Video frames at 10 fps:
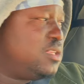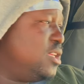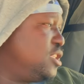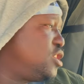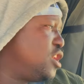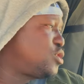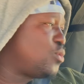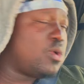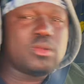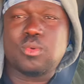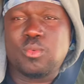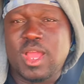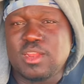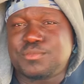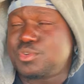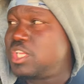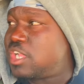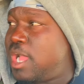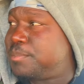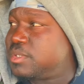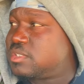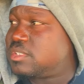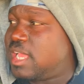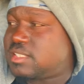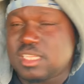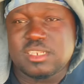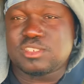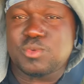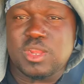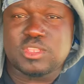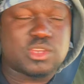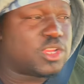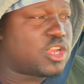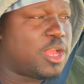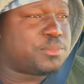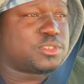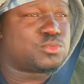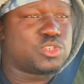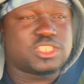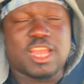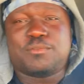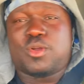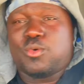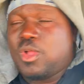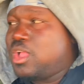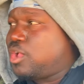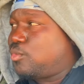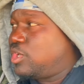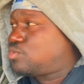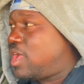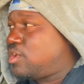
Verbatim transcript: it's just one of three companies. That's it. This is one of three companies. Which one